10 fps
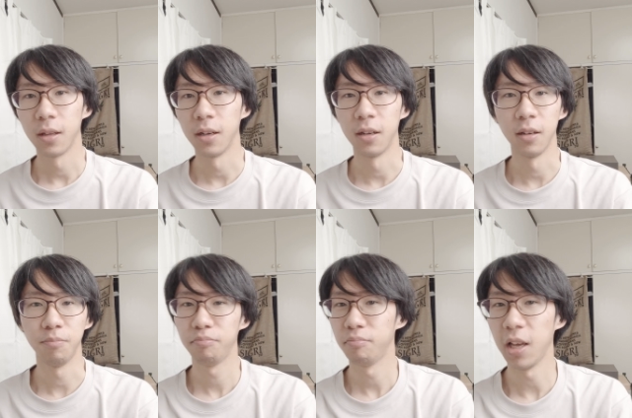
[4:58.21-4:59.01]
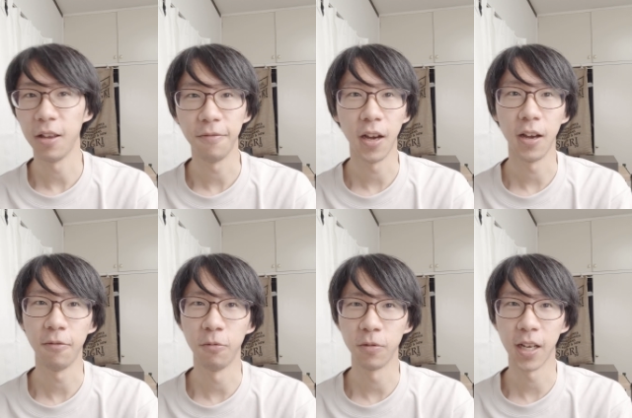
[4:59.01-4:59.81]
The
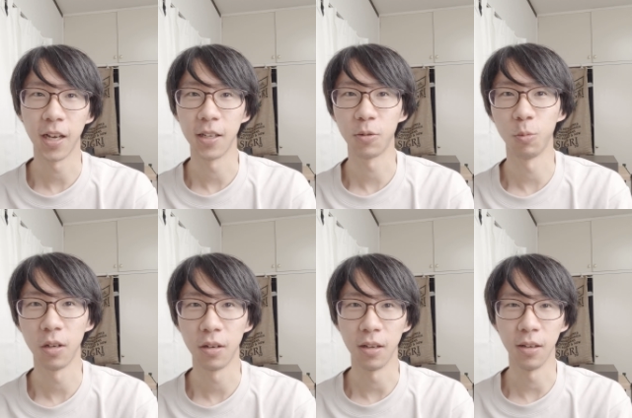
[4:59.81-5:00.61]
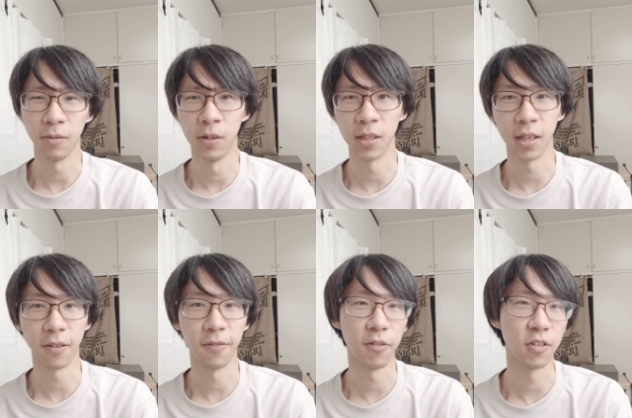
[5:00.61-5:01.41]
A5 size one, it was
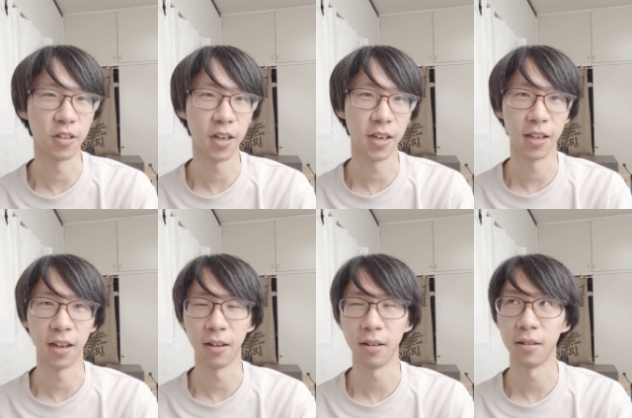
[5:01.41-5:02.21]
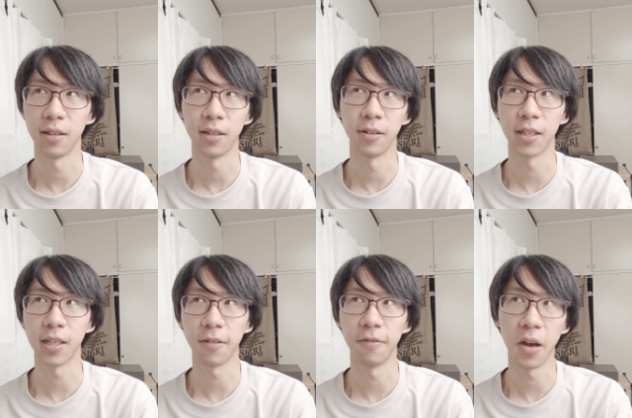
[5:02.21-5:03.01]
like 590 yen, so that's like